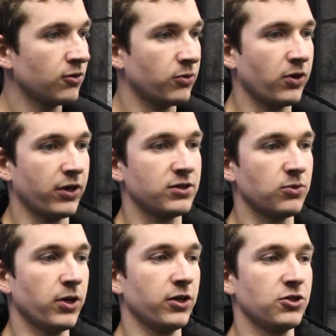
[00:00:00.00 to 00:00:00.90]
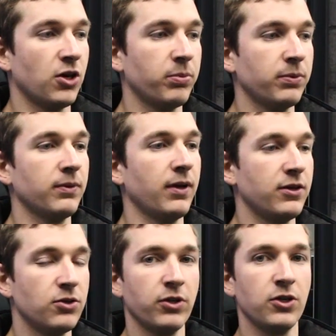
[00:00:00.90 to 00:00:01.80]
So we got into workshop
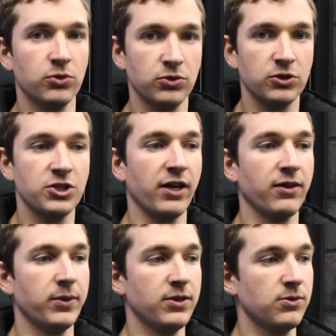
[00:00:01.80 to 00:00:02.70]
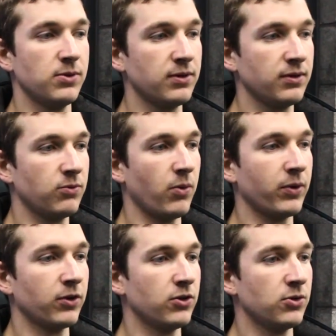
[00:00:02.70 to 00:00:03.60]
and do the usual check that we do when
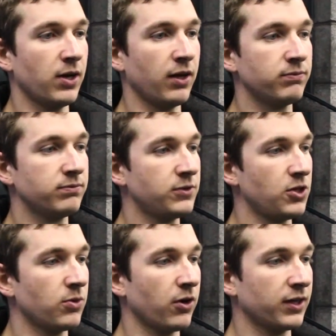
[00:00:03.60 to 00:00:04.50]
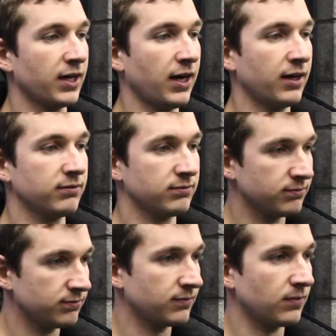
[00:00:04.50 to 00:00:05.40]
we're going to do a tune on a car.
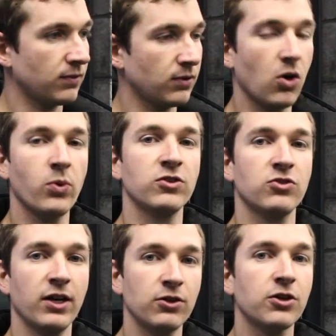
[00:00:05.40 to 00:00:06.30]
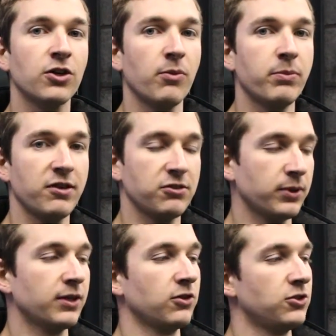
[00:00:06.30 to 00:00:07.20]
Always try and look at compressor
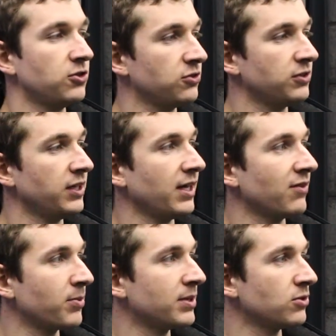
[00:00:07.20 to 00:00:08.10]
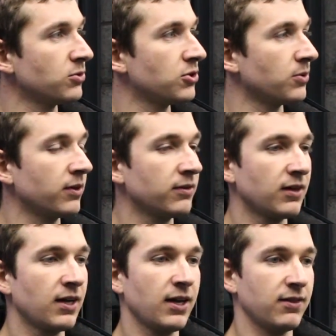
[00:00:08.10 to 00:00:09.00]
wheel, because you can never be too sure.
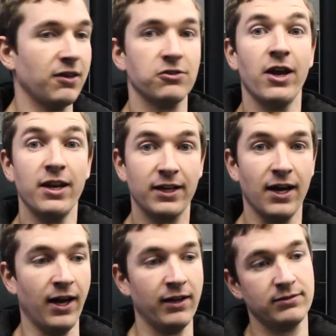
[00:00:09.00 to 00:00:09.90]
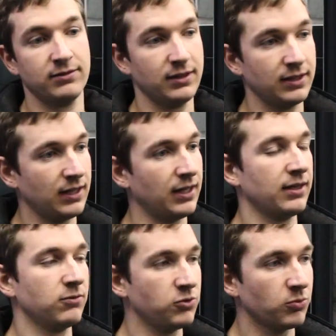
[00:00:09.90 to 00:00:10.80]
That's on any car.
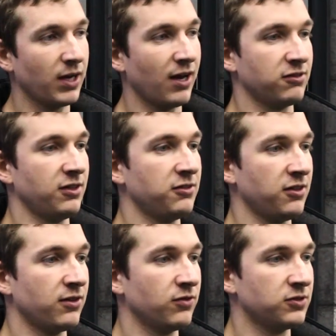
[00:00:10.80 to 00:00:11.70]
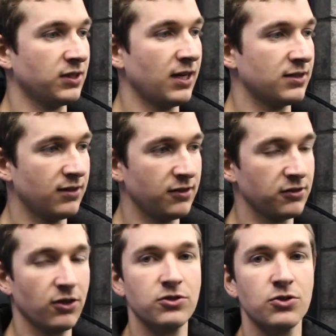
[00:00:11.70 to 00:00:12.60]
Some cars are easier than others to get to, these
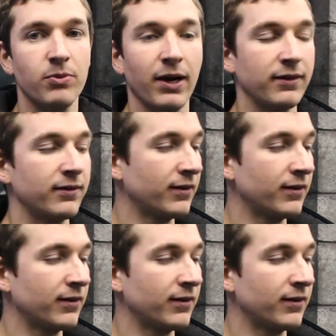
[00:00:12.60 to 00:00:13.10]
are not too bad.